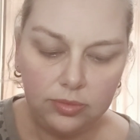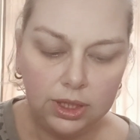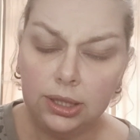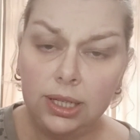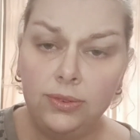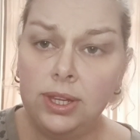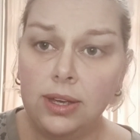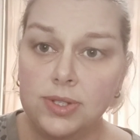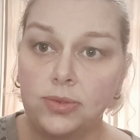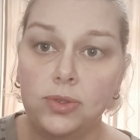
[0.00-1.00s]
leaving the
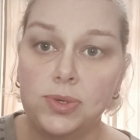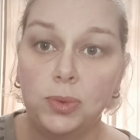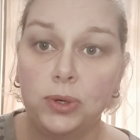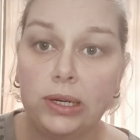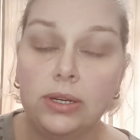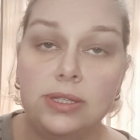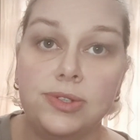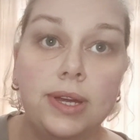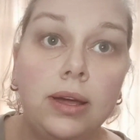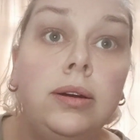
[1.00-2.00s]
house for small
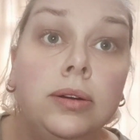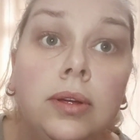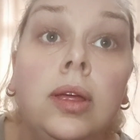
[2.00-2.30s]
errands now.